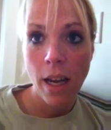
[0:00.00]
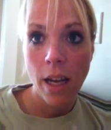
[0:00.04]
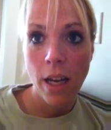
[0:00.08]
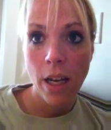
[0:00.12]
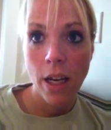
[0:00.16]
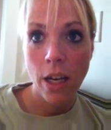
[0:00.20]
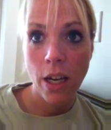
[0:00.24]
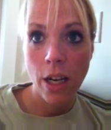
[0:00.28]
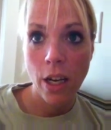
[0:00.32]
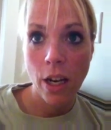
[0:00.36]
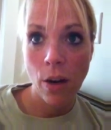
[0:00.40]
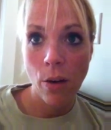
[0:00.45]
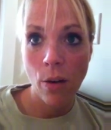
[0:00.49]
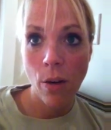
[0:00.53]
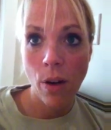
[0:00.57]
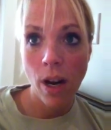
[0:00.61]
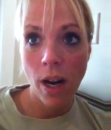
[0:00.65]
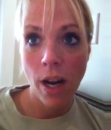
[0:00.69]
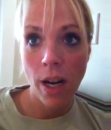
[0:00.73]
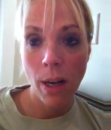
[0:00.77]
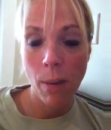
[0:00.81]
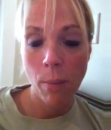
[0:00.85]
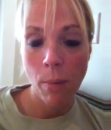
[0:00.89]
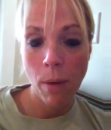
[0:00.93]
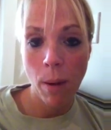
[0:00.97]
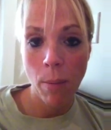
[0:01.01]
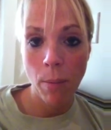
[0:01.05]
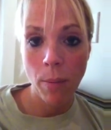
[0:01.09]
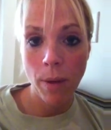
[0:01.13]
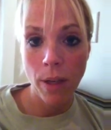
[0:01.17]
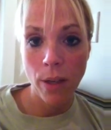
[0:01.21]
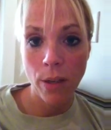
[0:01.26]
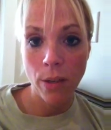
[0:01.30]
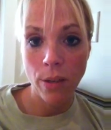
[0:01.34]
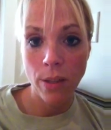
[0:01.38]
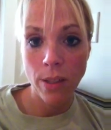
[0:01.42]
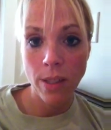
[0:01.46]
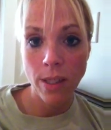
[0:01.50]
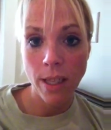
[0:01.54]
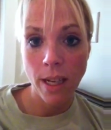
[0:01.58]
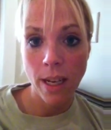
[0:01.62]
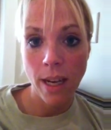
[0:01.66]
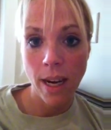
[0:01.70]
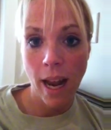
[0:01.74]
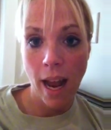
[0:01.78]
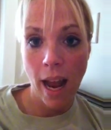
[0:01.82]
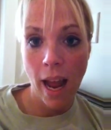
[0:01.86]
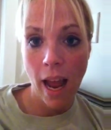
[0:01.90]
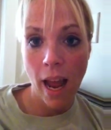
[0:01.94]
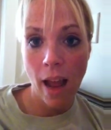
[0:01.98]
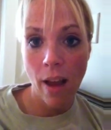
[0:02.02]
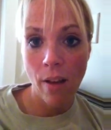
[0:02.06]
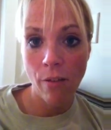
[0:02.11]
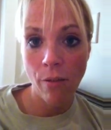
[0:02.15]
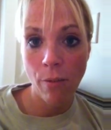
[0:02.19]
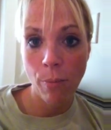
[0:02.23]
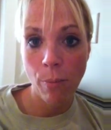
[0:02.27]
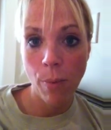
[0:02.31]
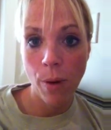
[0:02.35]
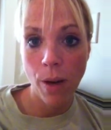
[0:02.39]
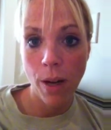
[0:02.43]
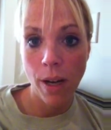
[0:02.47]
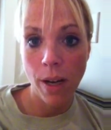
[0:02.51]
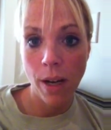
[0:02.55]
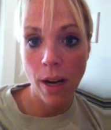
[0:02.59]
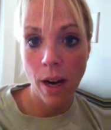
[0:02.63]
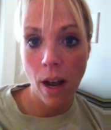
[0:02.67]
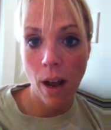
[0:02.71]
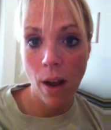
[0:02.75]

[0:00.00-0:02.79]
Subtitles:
you know, cutting my meals in half, but,